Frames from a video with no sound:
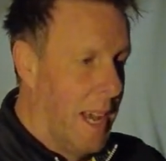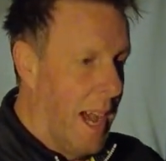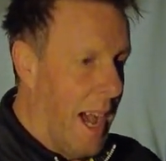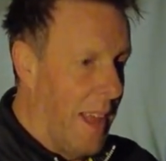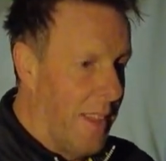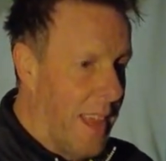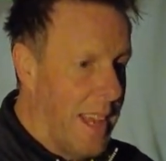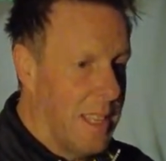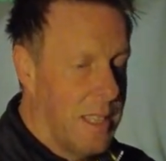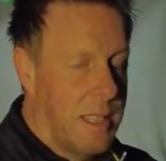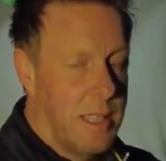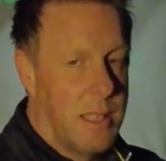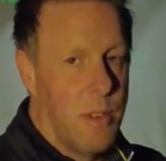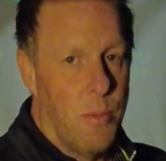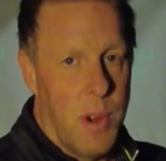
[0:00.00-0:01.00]
And that's
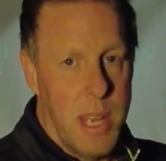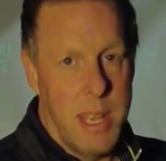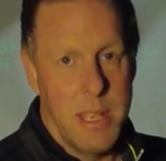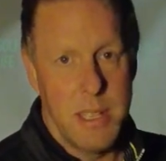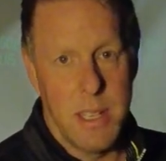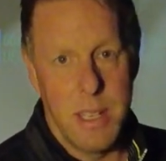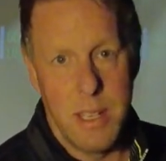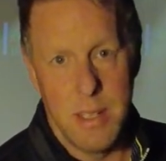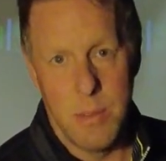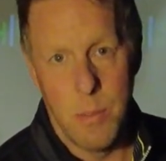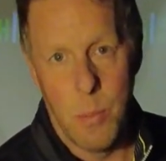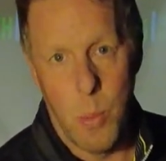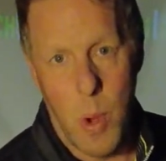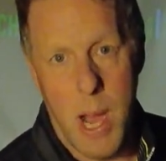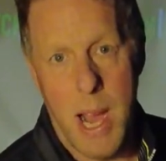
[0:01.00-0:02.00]
the reason
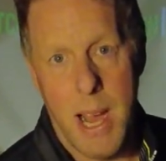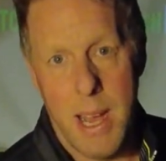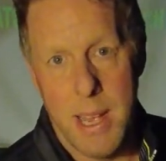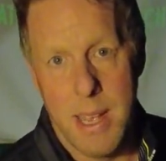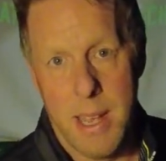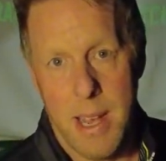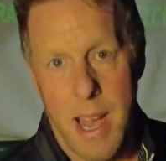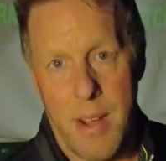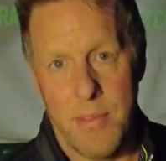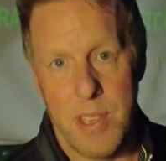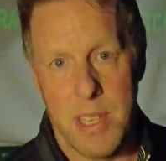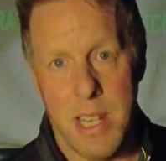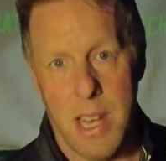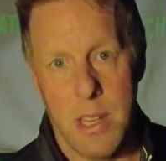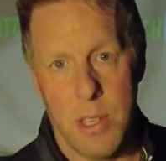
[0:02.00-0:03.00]
why I've
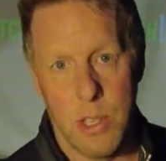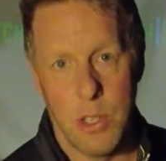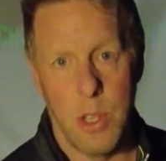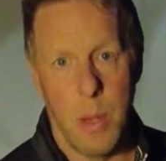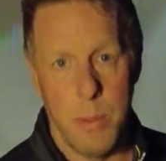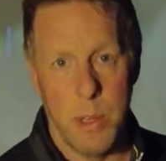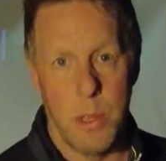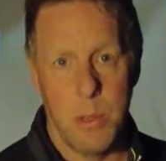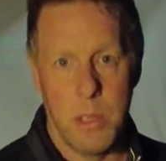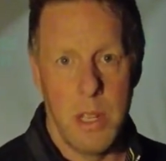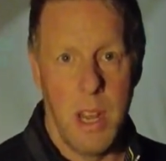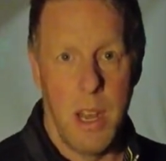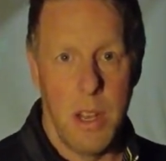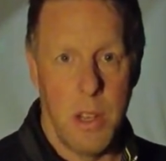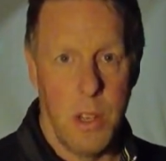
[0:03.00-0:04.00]
decided to stop using
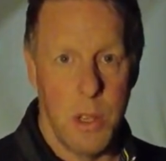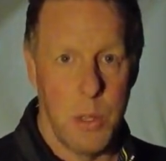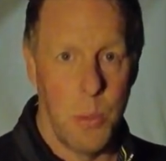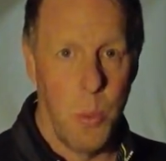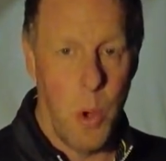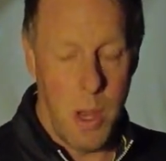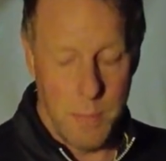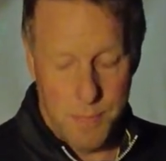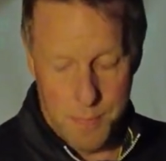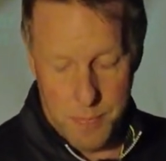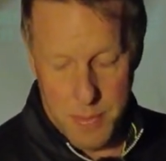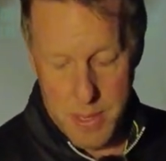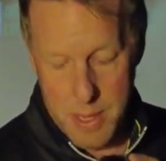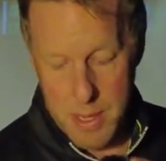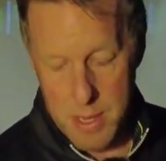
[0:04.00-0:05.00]
Arccos. 1,
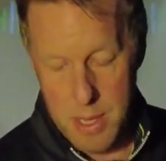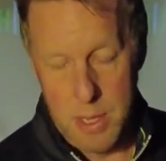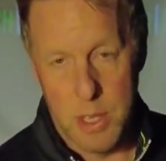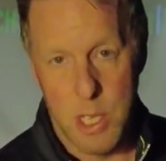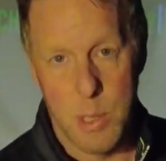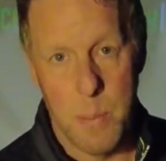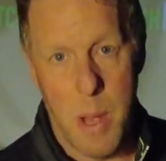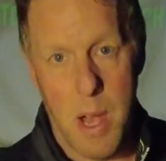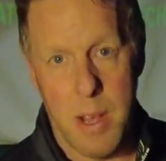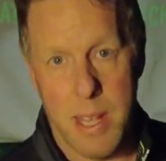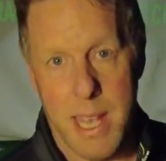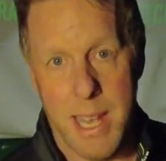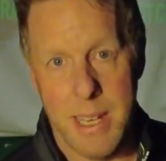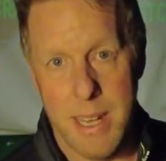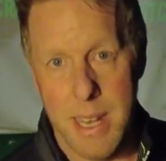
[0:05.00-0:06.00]
the Smart
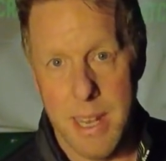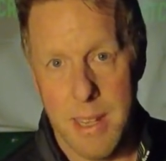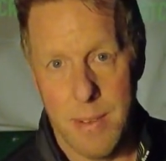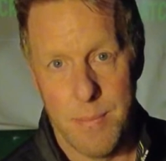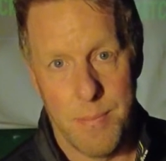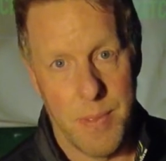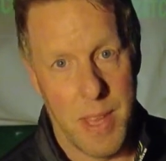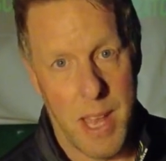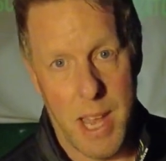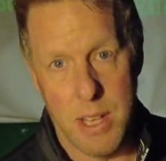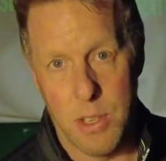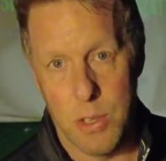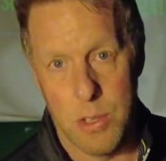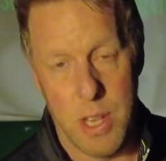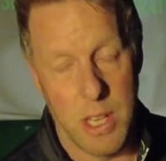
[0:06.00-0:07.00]
Caddie,
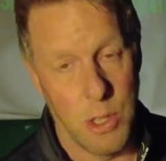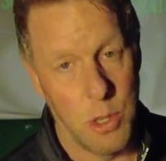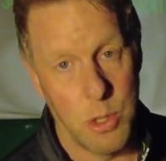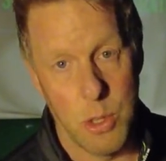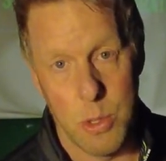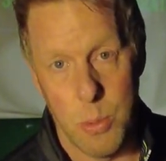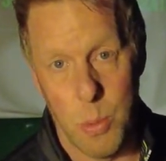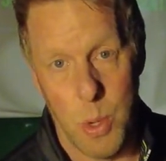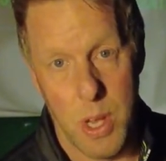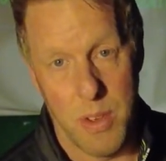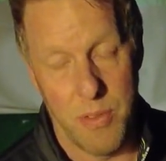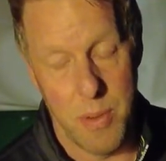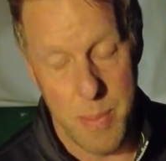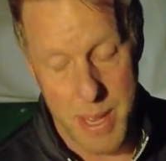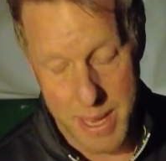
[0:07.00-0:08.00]
it just doesn't
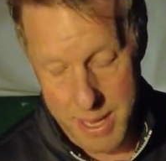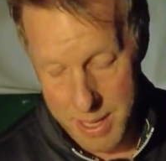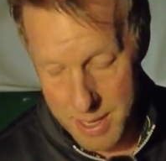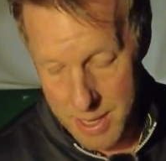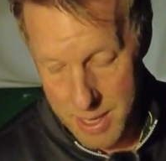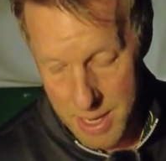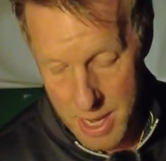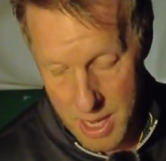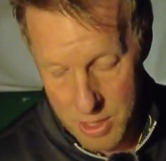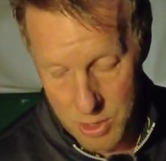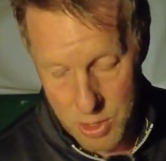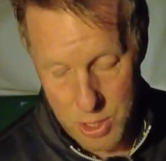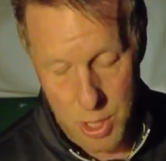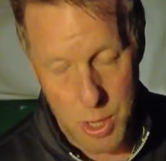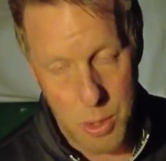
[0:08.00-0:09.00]
work for me. And
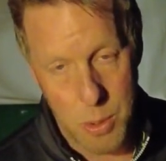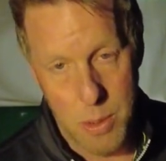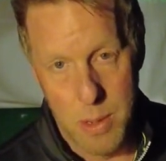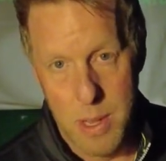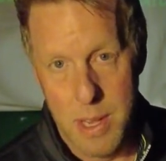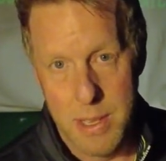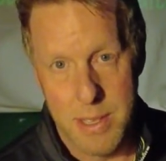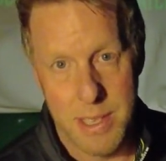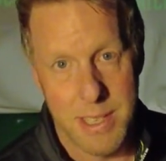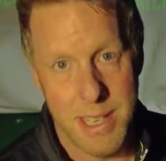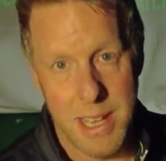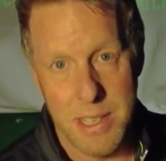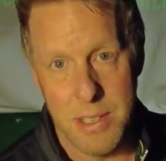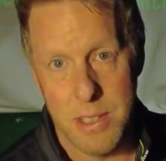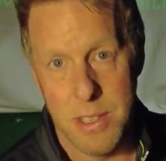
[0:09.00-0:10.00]
2, the
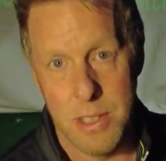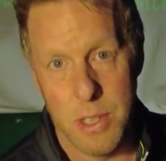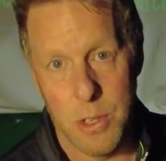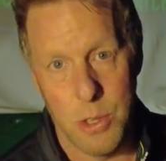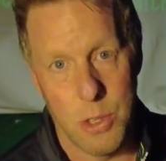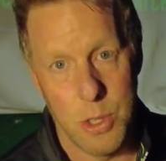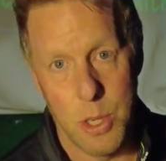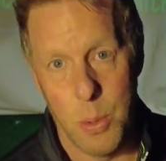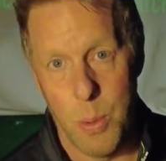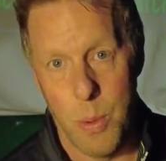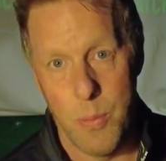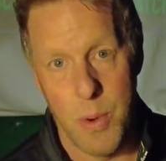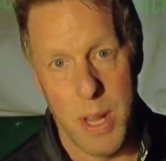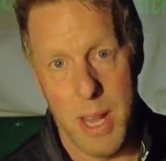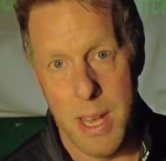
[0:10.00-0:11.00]
sensors are just too
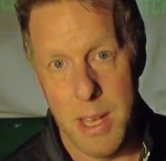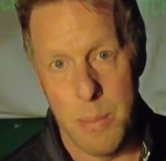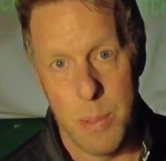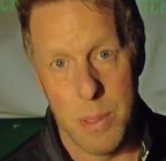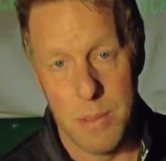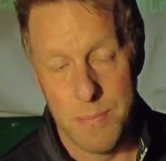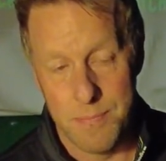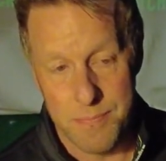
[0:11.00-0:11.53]
unreliable.